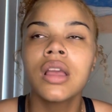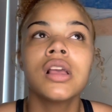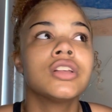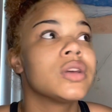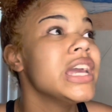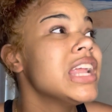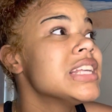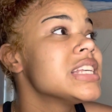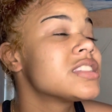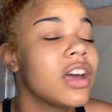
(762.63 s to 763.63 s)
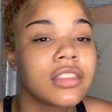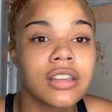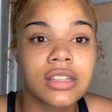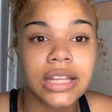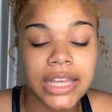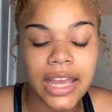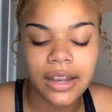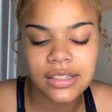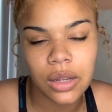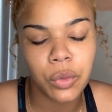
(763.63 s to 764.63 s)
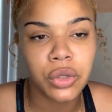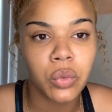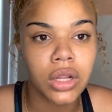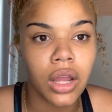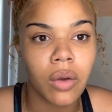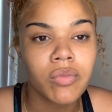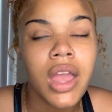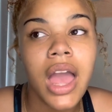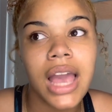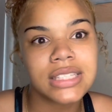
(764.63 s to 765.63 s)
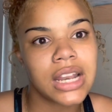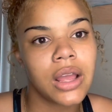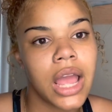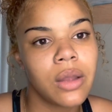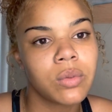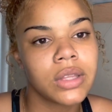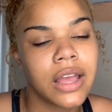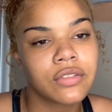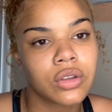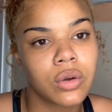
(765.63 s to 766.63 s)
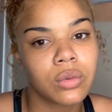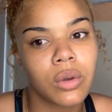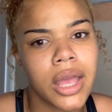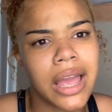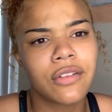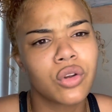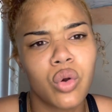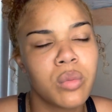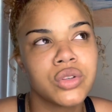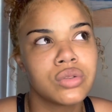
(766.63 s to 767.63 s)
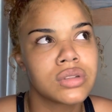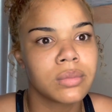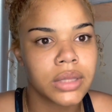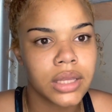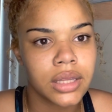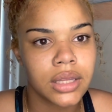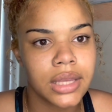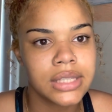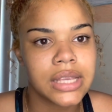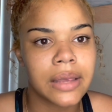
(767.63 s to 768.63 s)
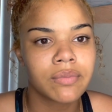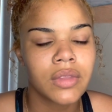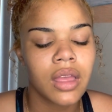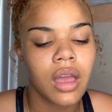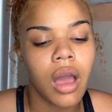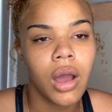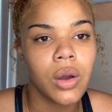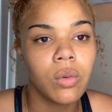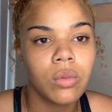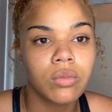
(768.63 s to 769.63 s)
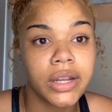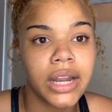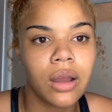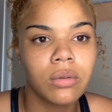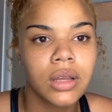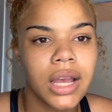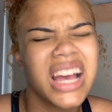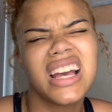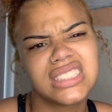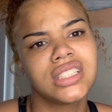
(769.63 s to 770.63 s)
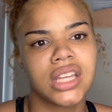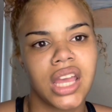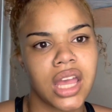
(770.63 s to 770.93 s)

So he does his thug dizzle again. He's like, where you want to go? I said, I really have to go. I have to go home and do something. He's like, oh, right now? I said, yeah.